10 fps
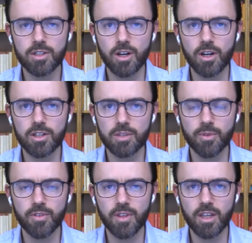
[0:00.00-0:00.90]
are some
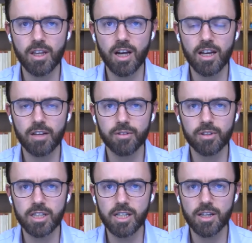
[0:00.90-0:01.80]
of the high-level
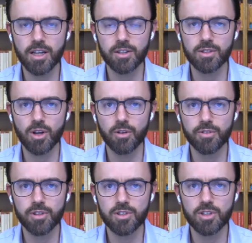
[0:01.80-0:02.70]
details
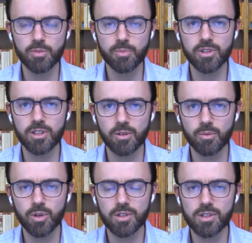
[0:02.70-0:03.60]
of this judgment,
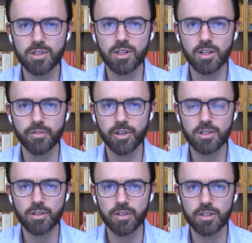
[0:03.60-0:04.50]
and what is the
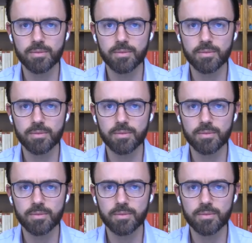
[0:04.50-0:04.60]
significance of it?